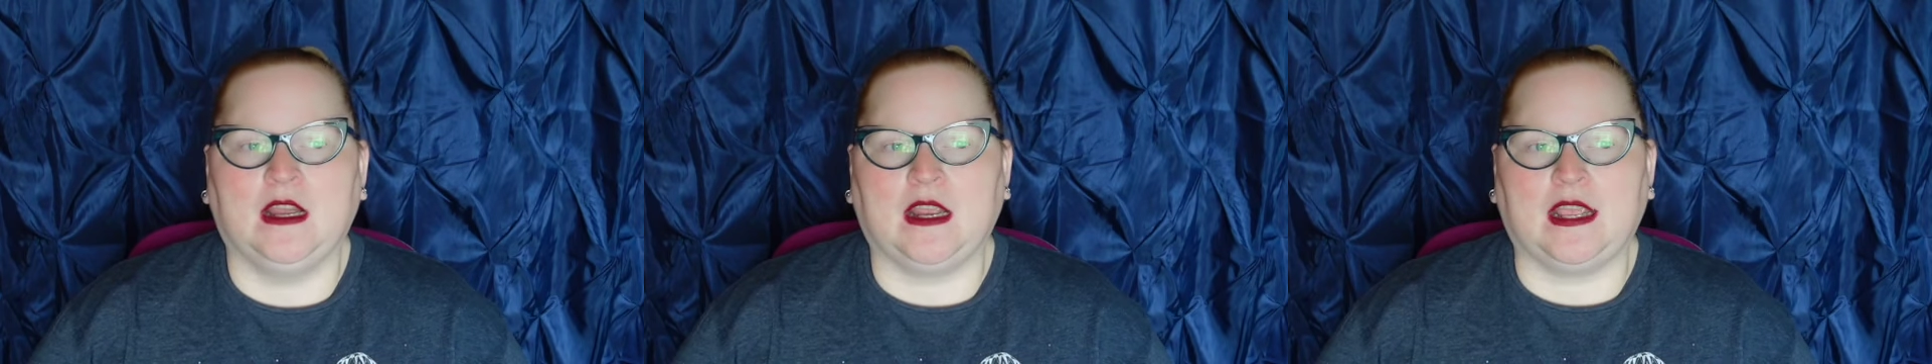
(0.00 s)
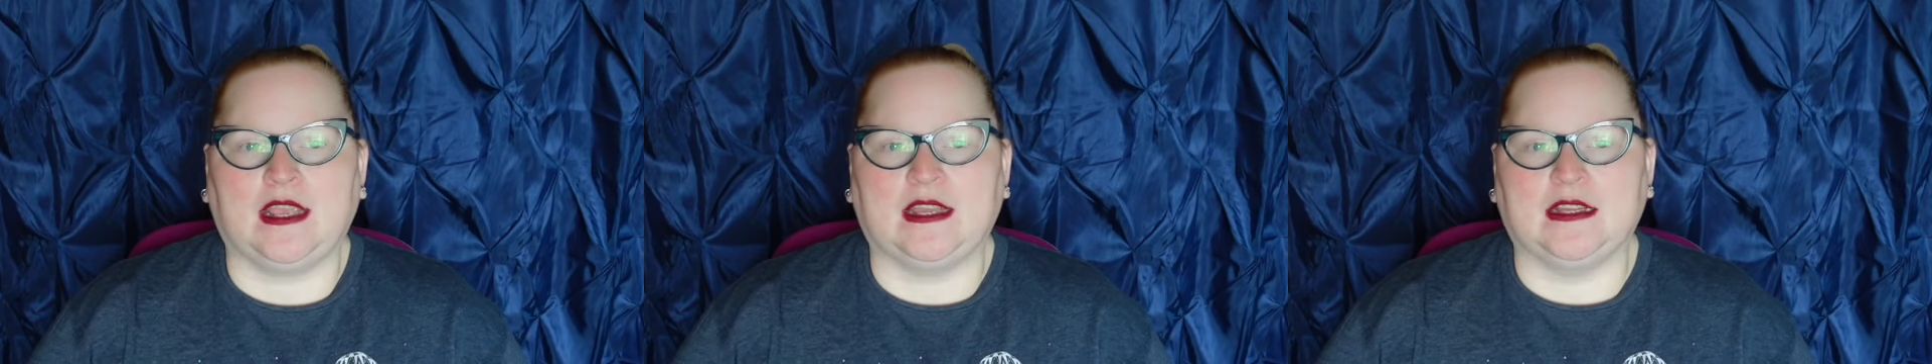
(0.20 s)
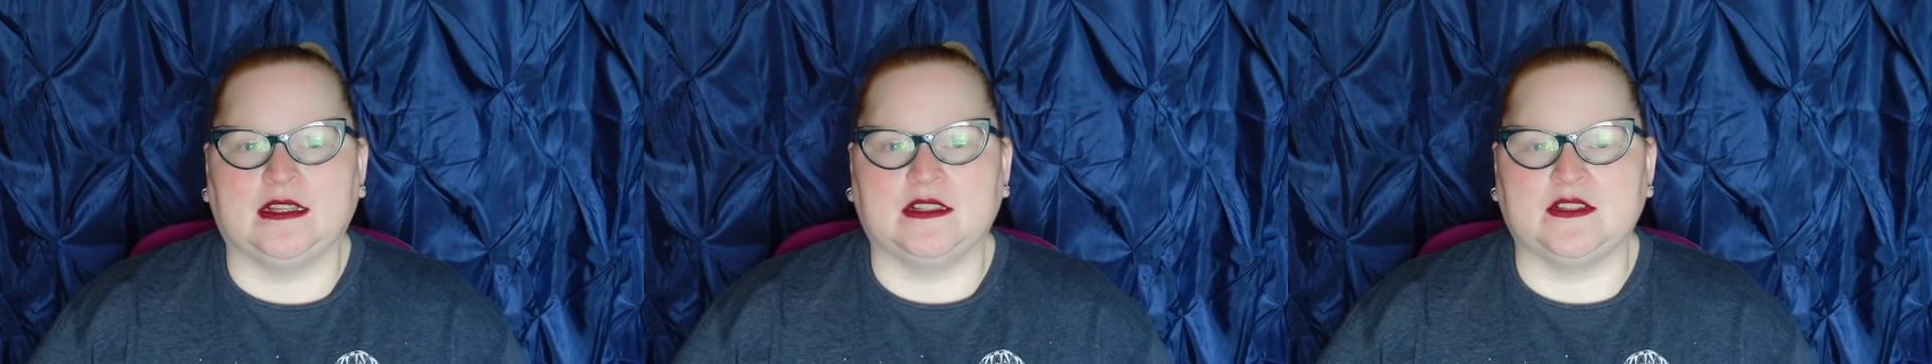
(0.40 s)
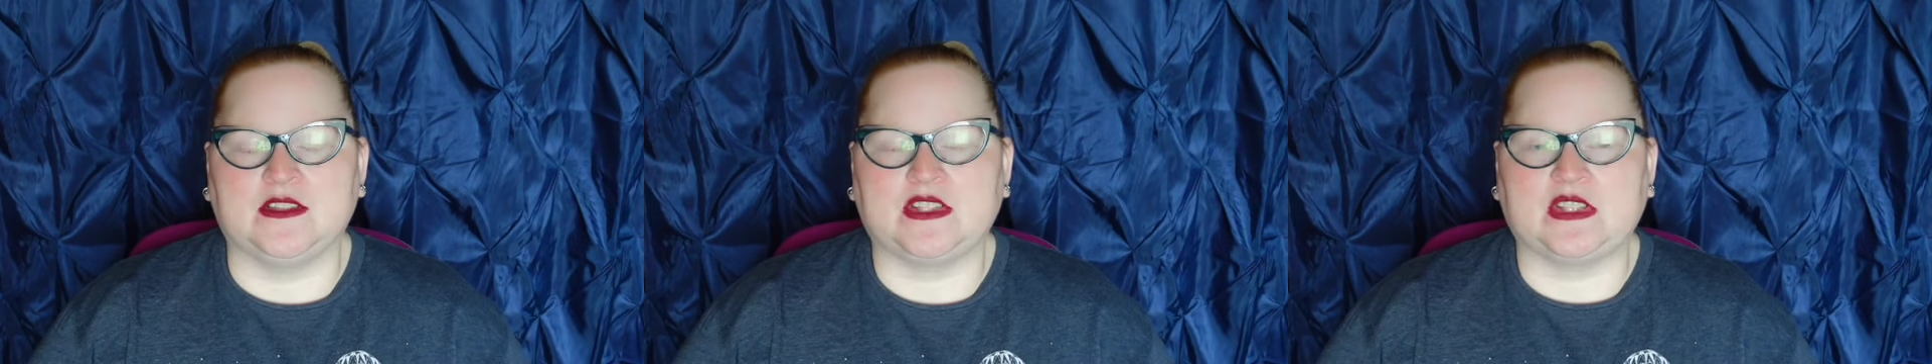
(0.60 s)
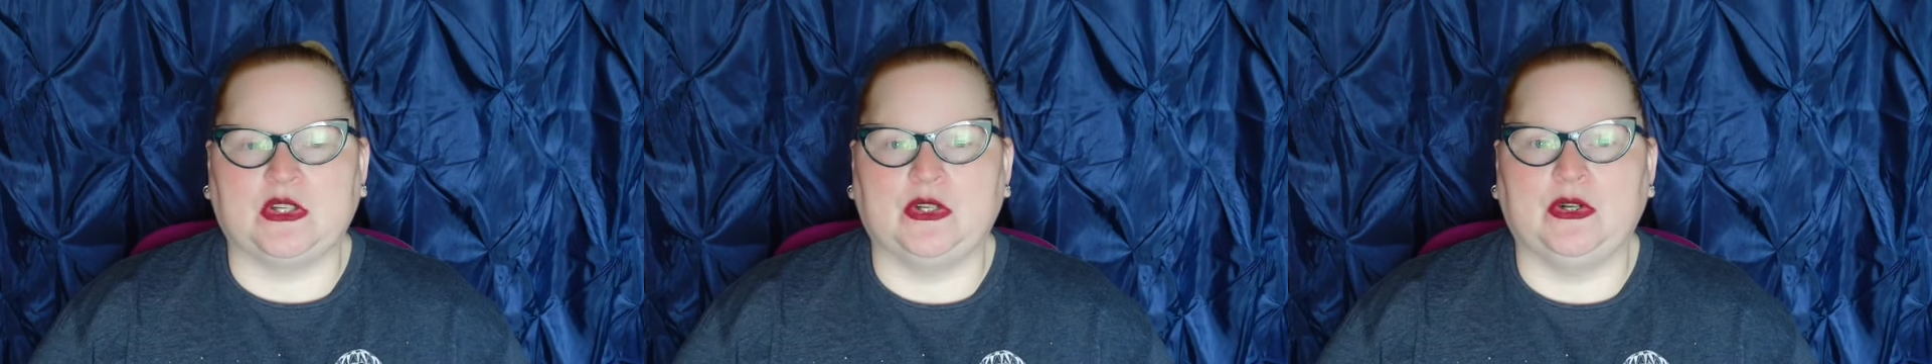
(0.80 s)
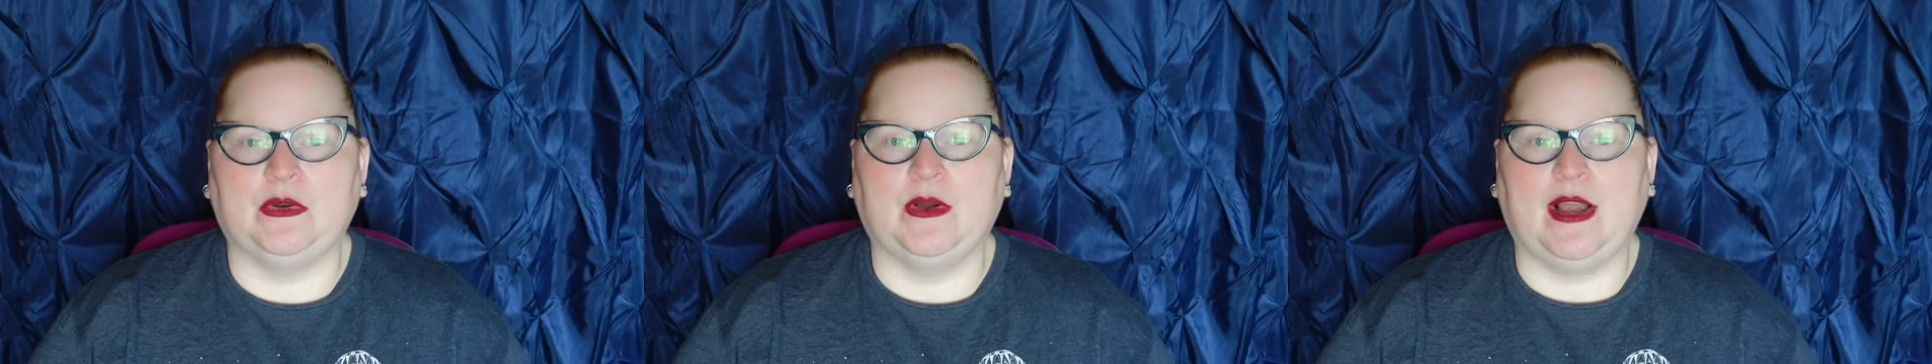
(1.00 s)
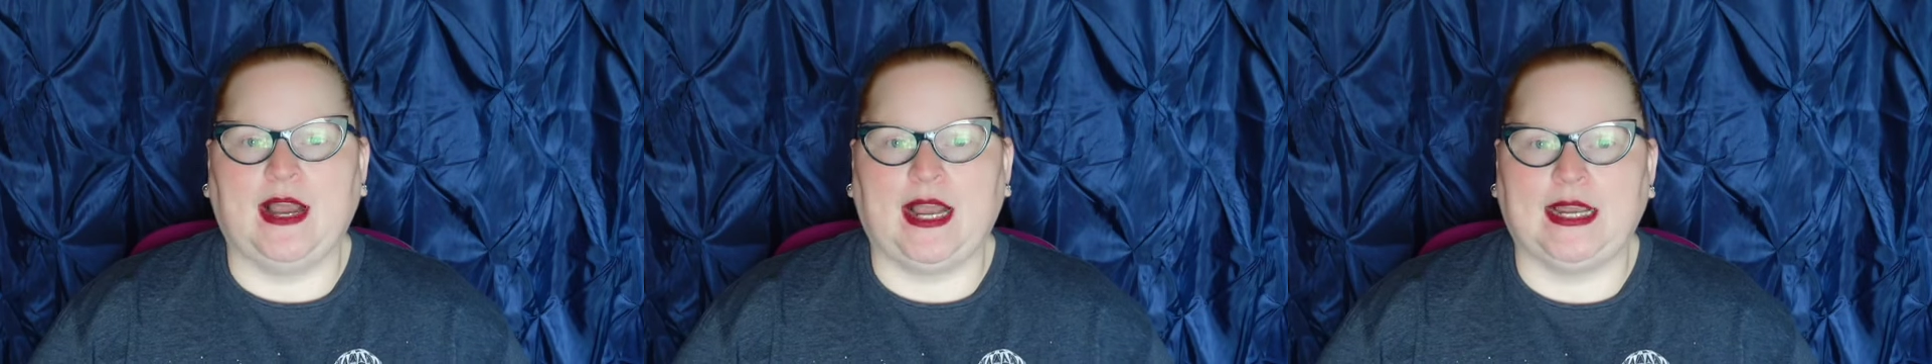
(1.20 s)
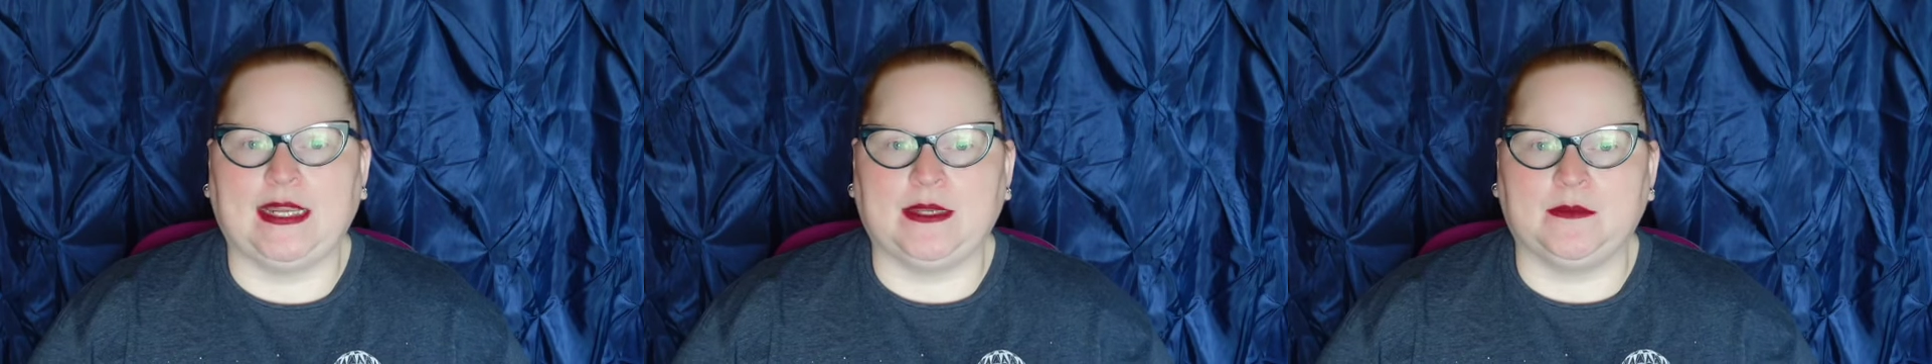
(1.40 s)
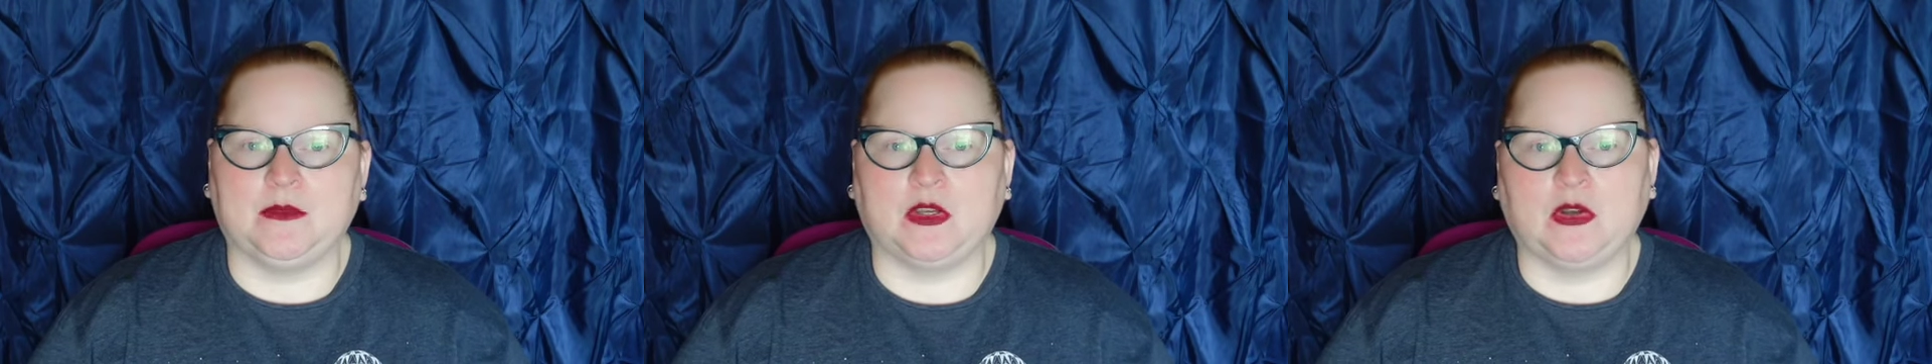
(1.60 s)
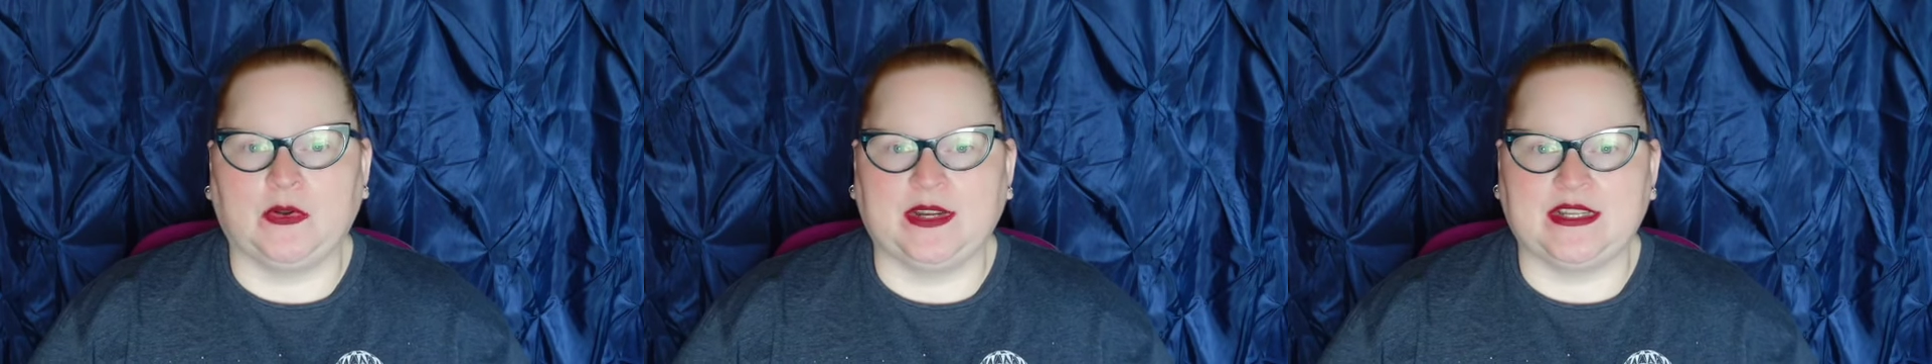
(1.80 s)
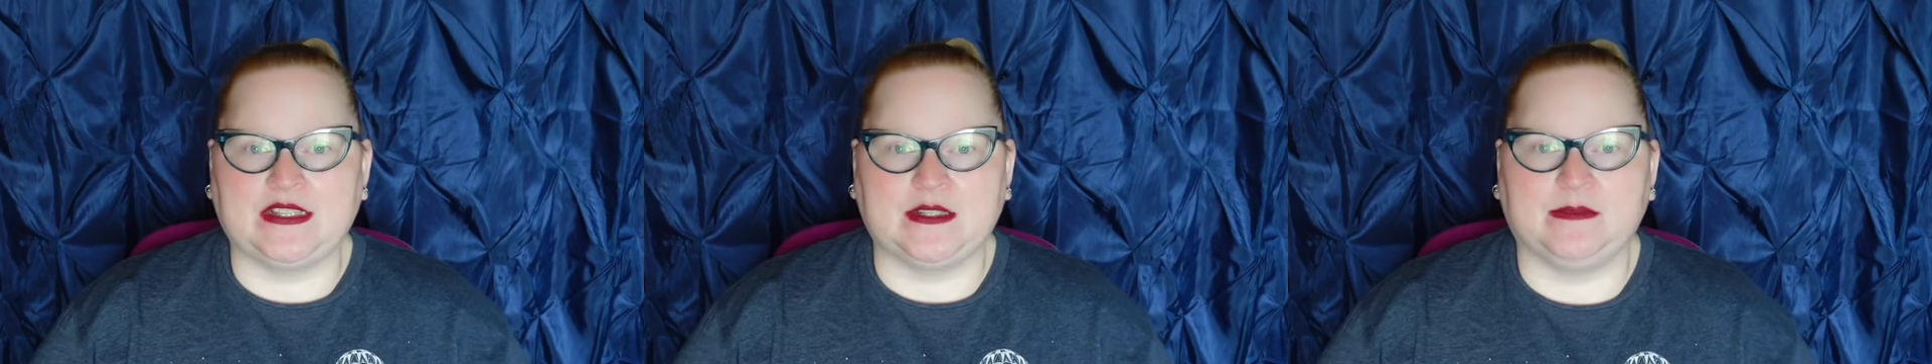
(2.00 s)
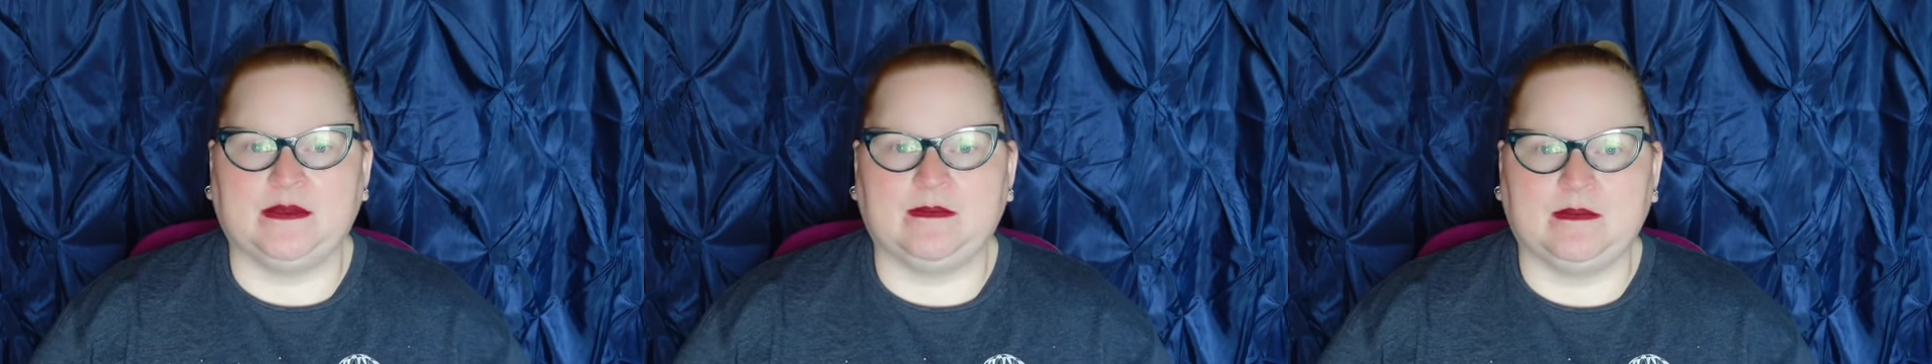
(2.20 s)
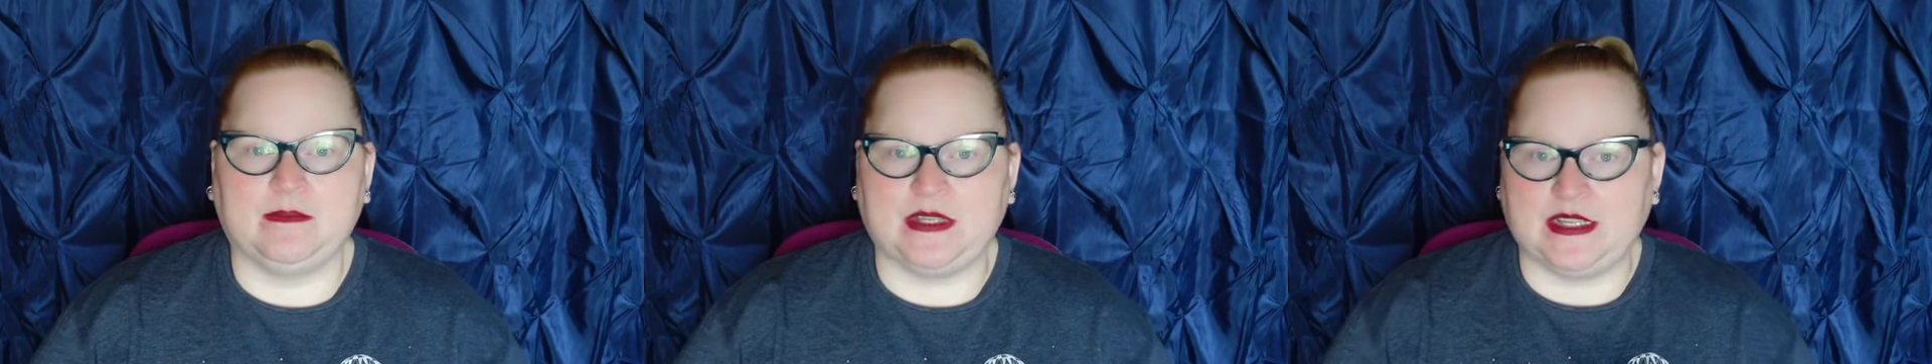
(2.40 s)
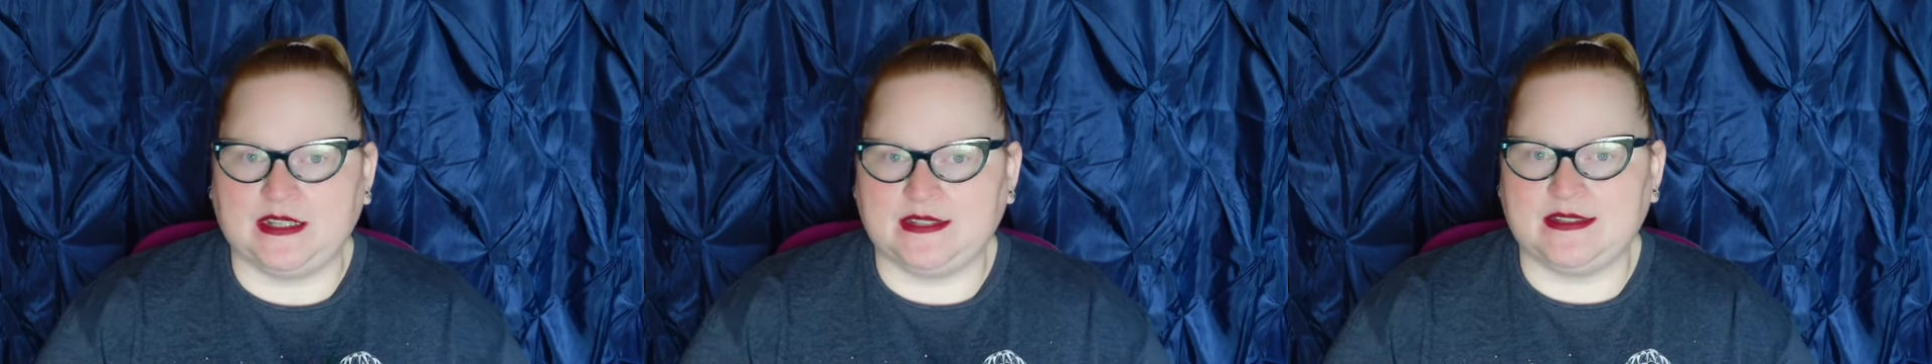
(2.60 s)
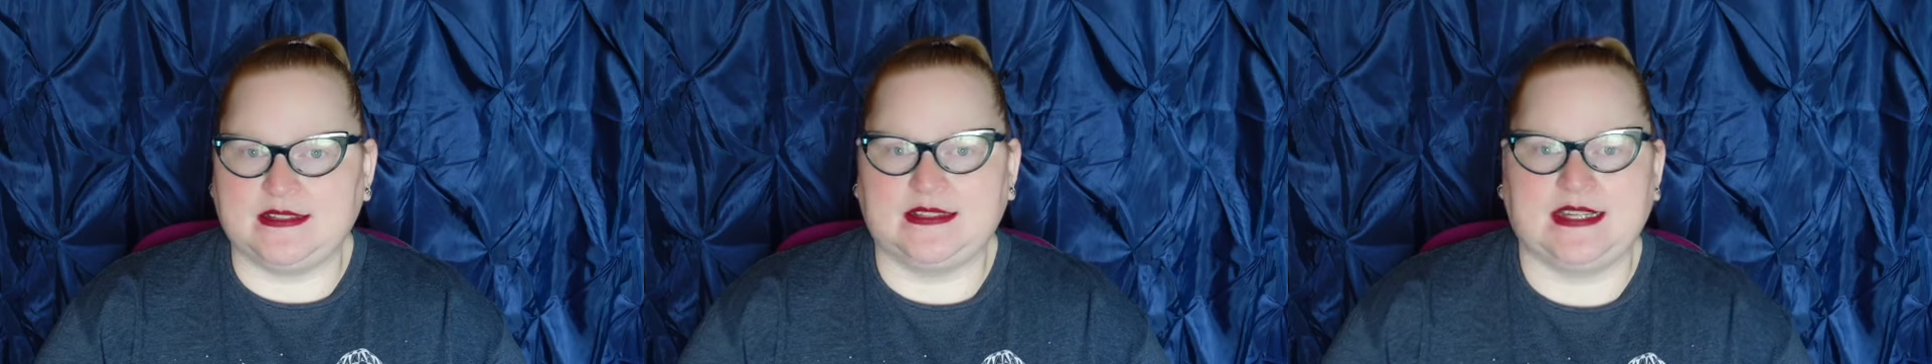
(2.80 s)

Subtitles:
And so I'm going to be,